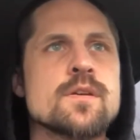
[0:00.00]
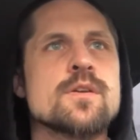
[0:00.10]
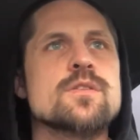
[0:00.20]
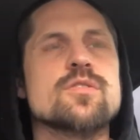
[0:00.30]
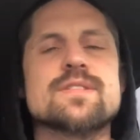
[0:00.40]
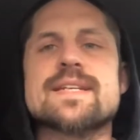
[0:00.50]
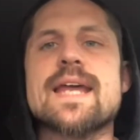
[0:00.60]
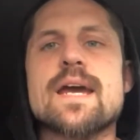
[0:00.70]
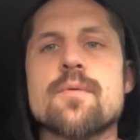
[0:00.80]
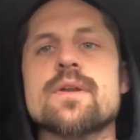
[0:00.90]
So
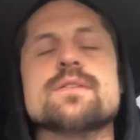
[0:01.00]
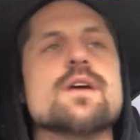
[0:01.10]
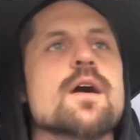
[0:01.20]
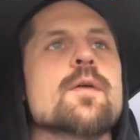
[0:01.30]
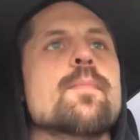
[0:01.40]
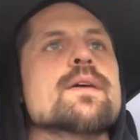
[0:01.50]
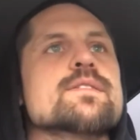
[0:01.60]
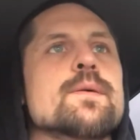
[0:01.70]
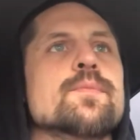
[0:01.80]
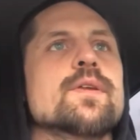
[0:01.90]
today I want to talk about
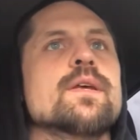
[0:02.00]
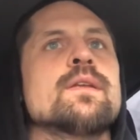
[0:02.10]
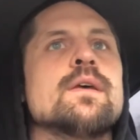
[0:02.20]
something